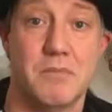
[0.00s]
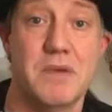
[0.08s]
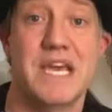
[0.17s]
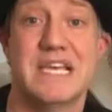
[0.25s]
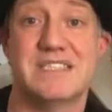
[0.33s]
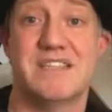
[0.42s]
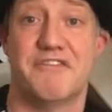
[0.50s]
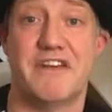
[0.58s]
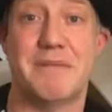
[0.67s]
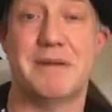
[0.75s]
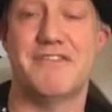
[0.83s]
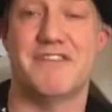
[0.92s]
It's the
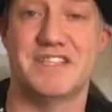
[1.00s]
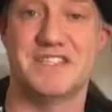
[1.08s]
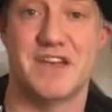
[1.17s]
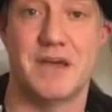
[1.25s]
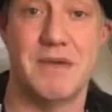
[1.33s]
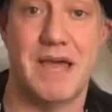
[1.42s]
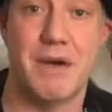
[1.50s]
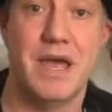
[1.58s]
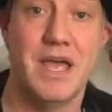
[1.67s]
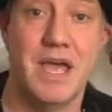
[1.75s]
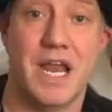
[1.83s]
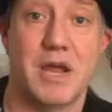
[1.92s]
family fun time hour,
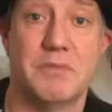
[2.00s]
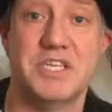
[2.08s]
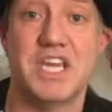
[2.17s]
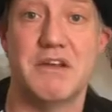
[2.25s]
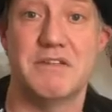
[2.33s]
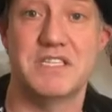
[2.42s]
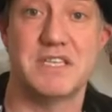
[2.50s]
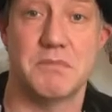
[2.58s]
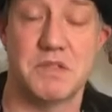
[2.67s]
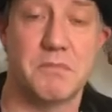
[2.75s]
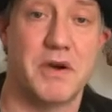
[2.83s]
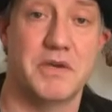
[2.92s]
and I'll be sharing some of the
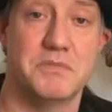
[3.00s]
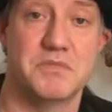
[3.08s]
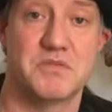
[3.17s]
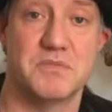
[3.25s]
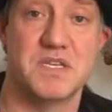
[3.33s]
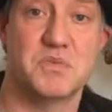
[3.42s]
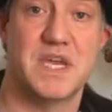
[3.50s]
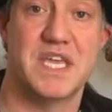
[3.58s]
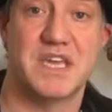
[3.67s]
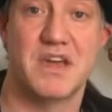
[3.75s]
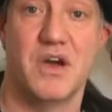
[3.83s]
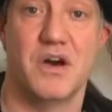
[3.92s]
poems from this week
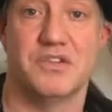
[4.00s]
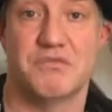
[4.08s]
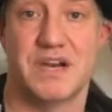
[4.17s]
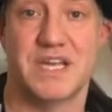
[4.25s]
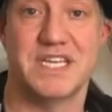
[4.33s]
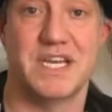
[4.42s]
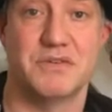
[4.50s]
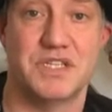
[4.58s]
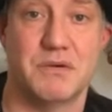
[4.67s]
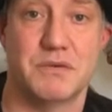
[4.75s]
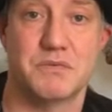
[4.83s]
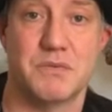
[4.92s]
on the radio show
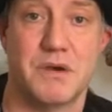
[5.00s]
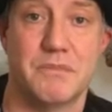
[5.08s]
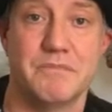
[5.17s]
as well.